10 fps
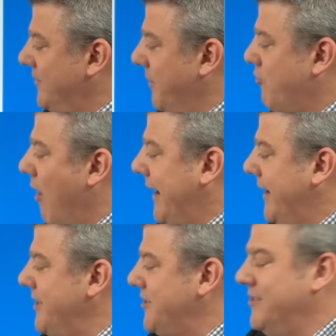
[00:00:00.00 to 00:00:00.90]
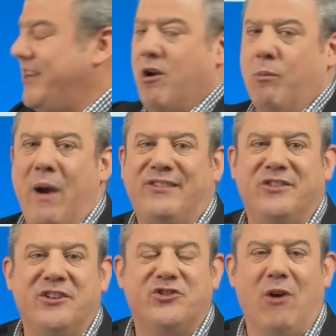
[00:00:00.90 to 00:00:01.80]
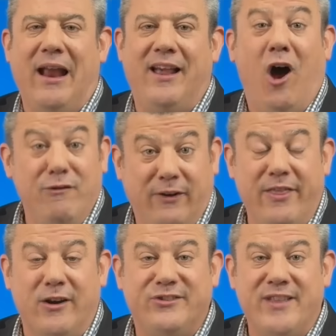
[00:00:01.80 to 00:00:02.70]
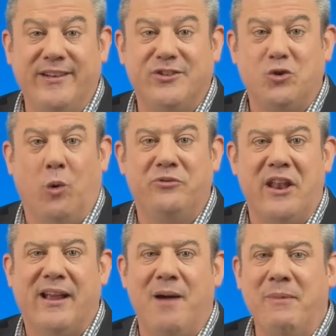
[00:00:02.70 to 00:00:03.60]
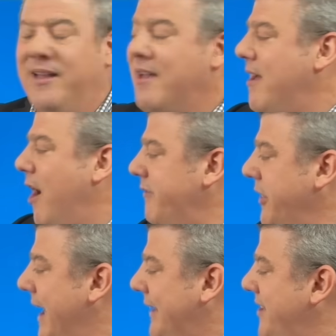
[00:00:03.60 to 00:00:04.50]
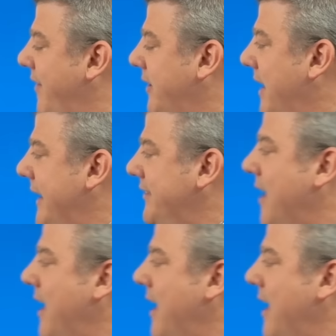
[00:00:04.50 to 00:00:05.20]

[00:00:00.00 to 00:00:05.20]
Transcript: some dry conditions here in Western Australia. Hopefully those thunderstorms that are coming over the next 7 days